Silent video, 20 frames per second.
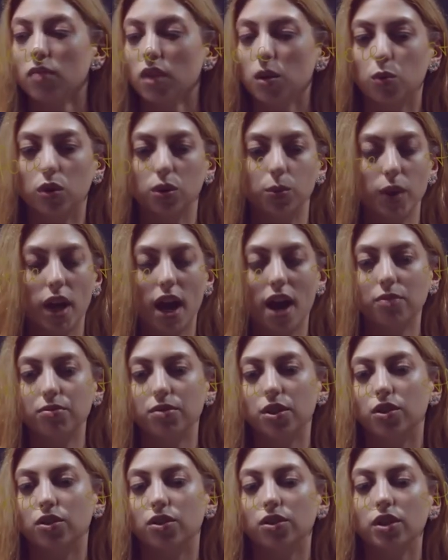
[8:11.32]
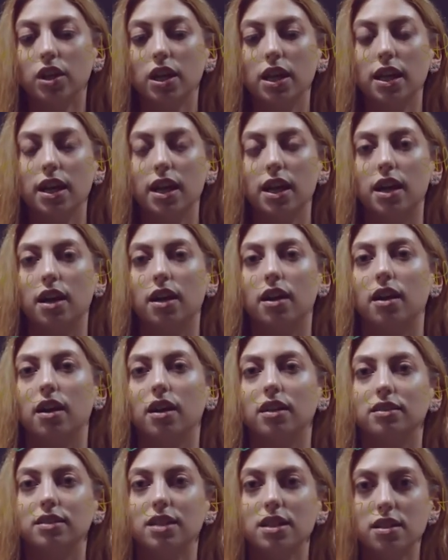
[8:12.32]
What we have here,
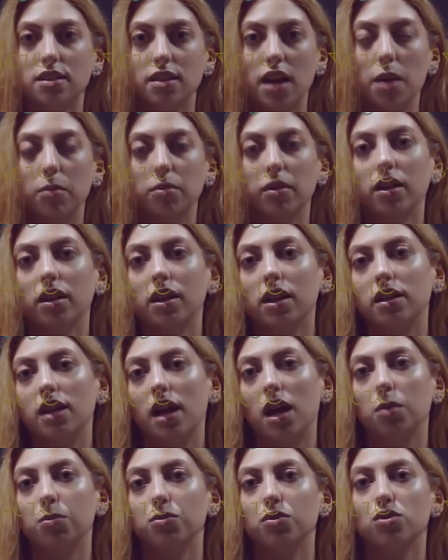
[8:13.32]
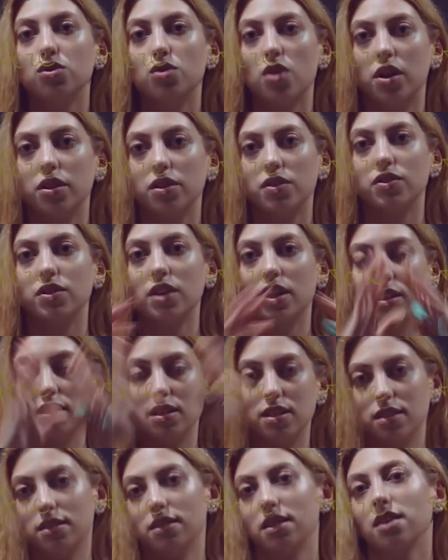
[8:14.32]
this timeline can help you to understand
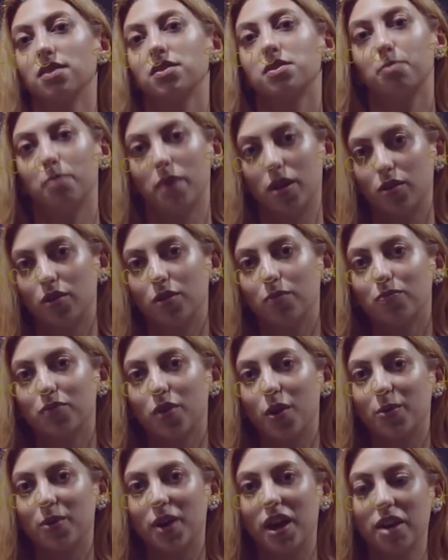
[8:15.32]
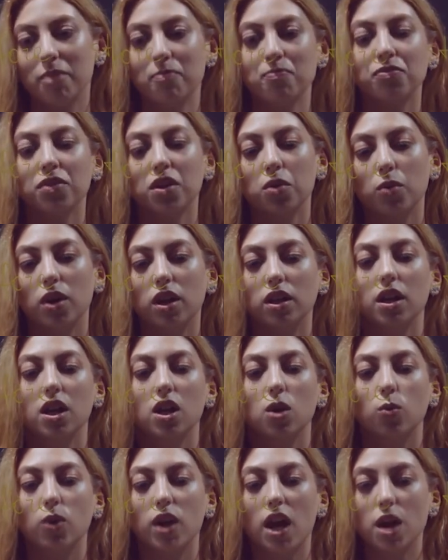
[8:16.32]
this tense better. Okay, well,
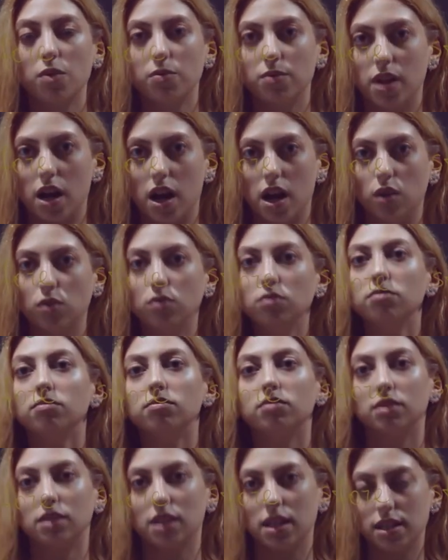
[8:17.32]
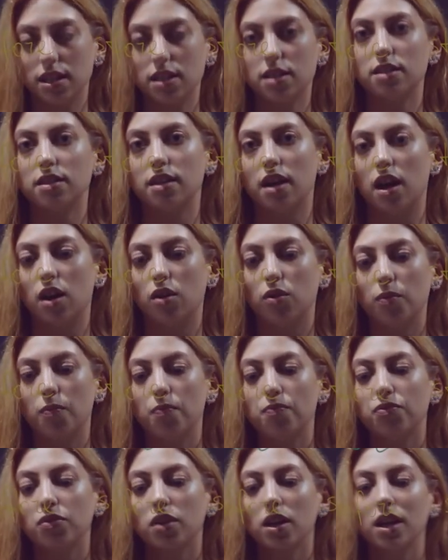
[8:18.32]
we have now, this is now.
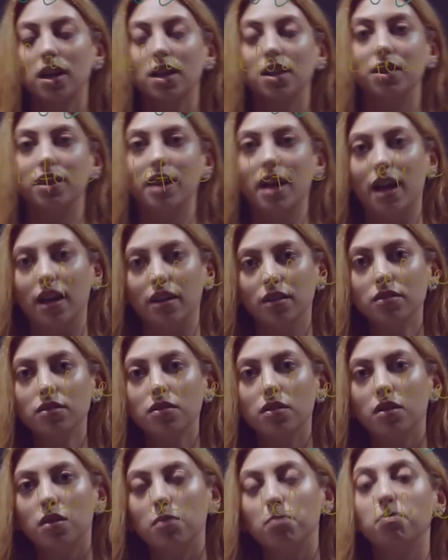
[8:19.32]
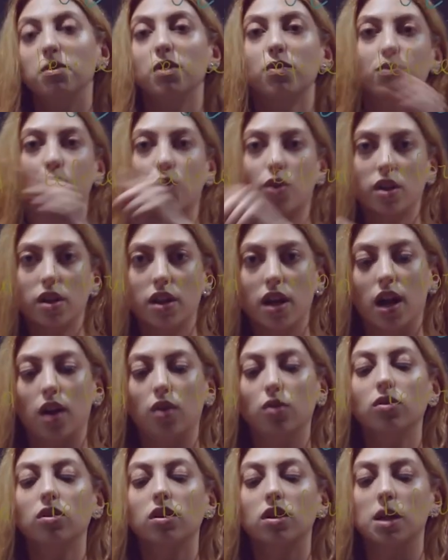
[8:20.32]
Then before
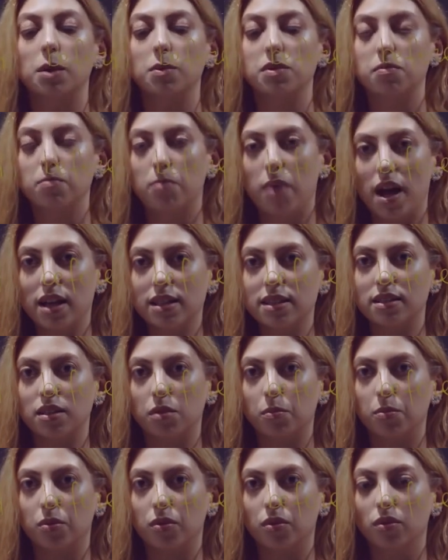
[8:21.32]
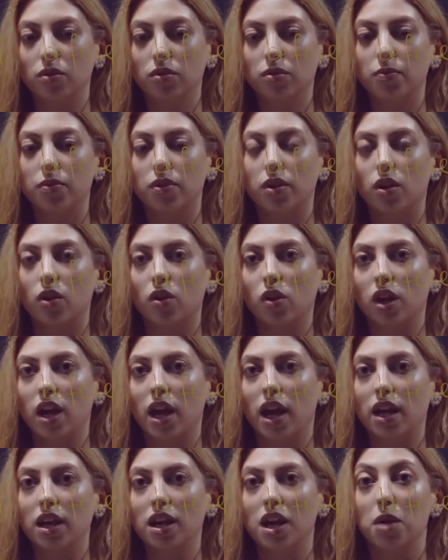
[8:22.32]
now comes past simple.
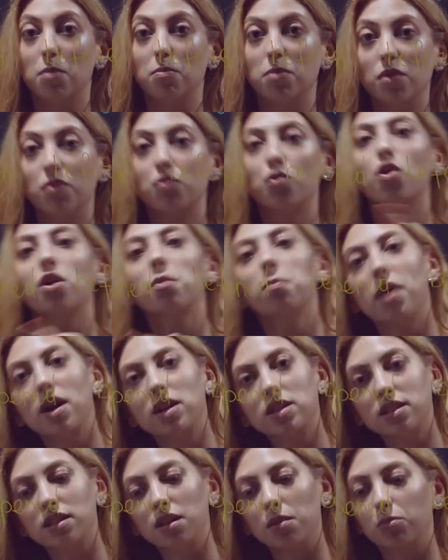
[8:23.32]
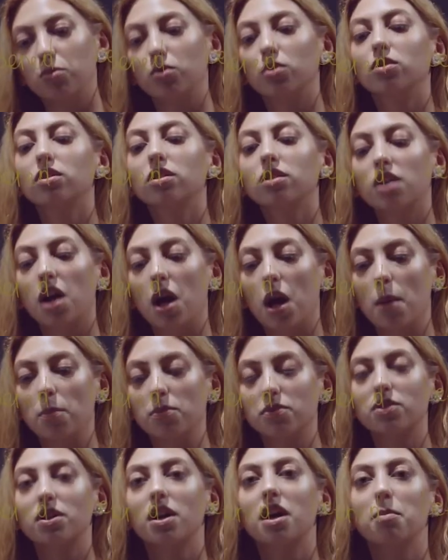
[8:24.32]
Okay, before past simple
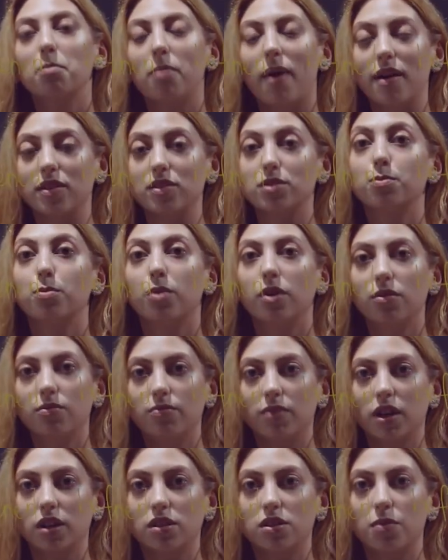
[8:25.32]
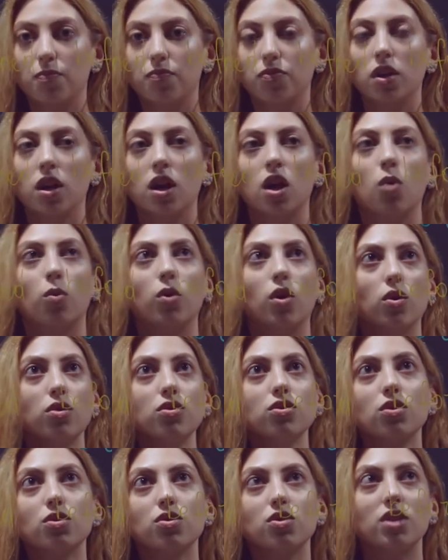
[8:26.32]
comes past perfect. We
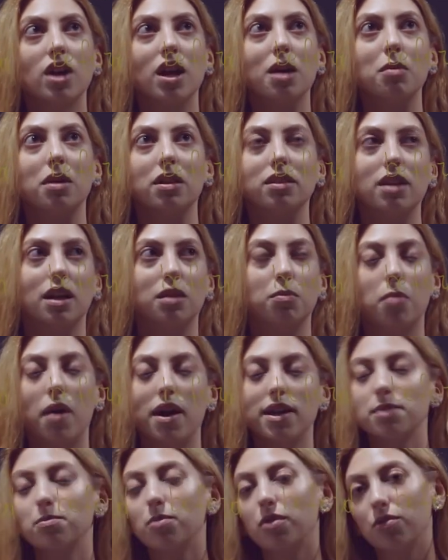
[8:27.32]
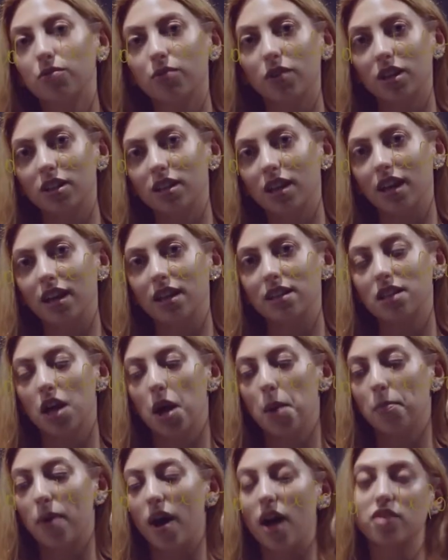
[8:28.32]
also say that past perfect is
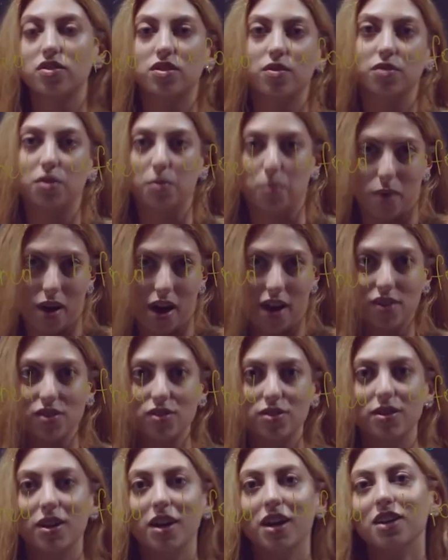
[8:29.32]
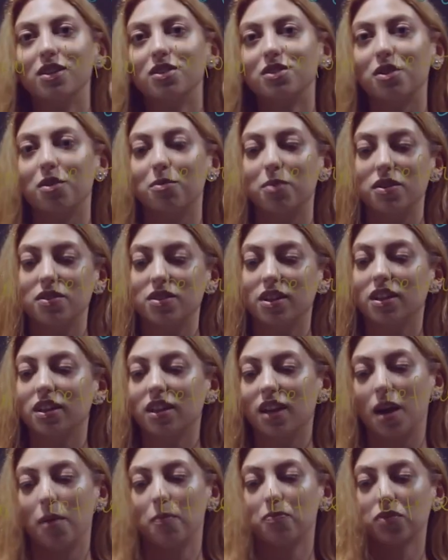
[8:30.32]
past of the past. So
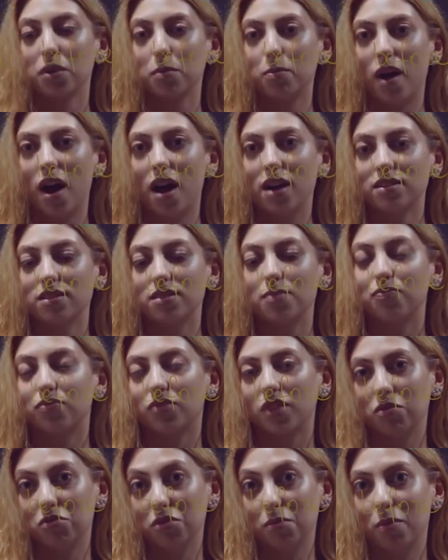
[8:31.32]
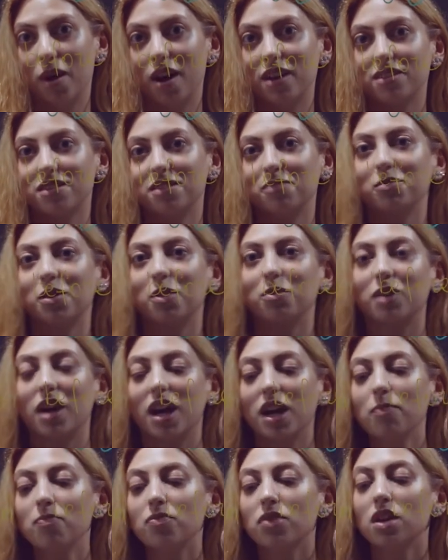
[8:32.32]
basically, yeah, past of the past,
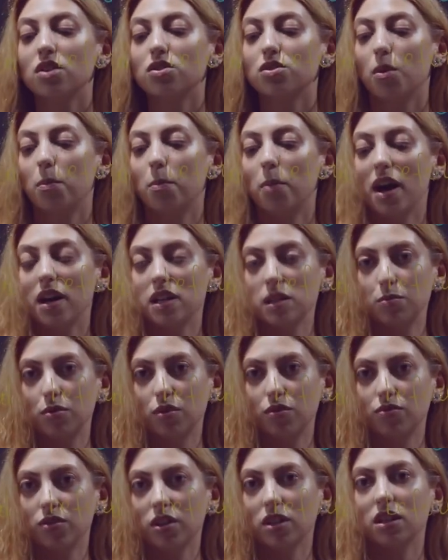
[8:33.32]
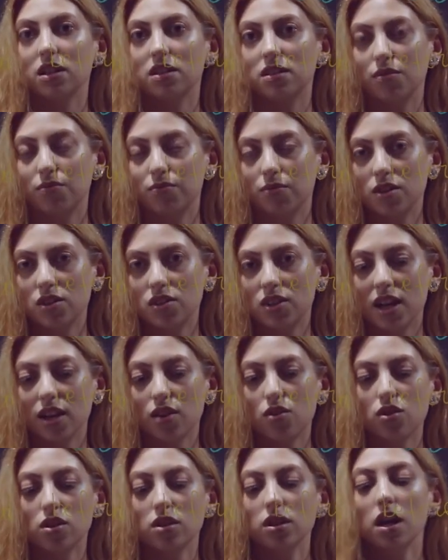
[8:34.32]
okay? So past perfect is the first
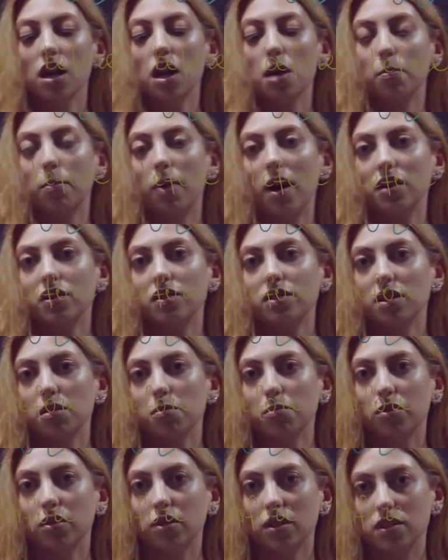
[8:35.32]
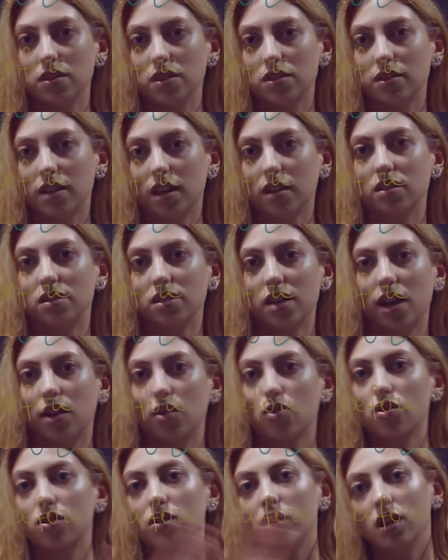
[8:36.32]
action, past simple is the second
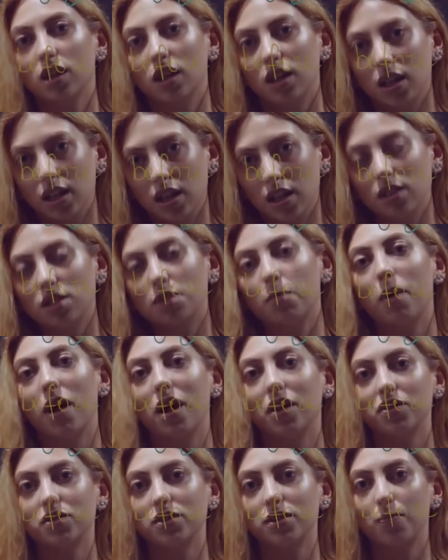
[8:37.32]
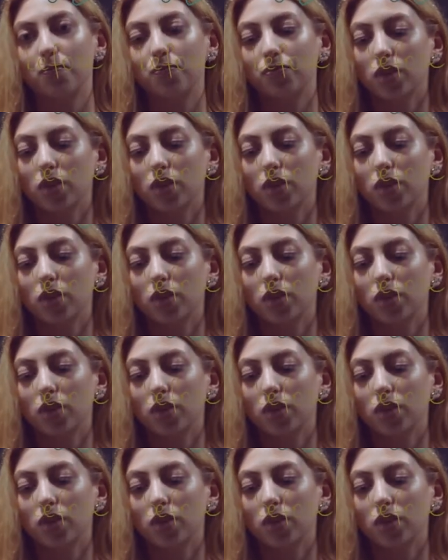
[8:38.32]
action in the past.